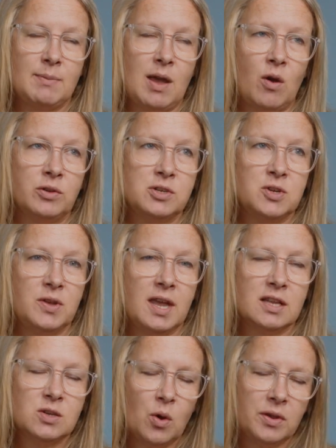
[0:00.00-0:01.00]
my older two
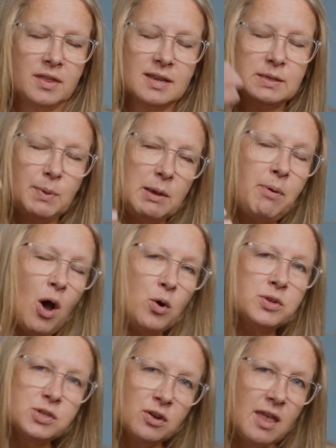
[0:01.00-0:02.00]
kids, holding this big
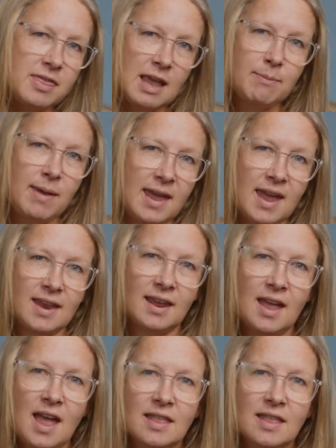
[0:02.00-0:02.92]
poster that they made